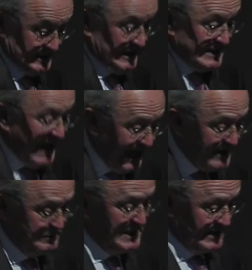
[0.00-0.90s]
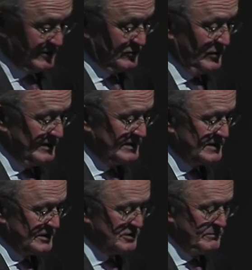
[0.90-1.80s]
that can be dealt with in
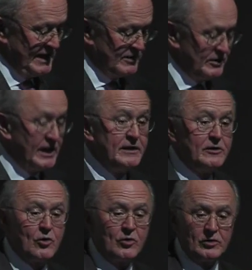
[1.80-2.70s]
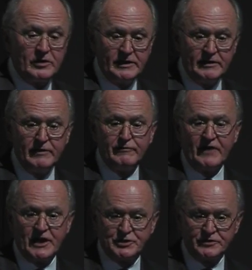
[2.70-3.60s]
such a manner in an early
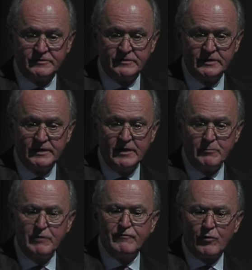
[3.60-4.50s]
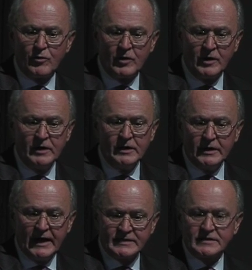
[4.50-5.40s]
fashion before
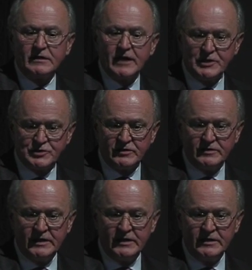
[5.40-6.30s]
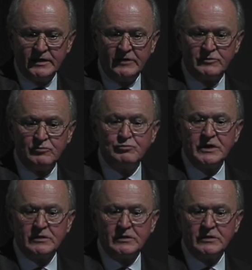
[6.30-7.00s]
escalation into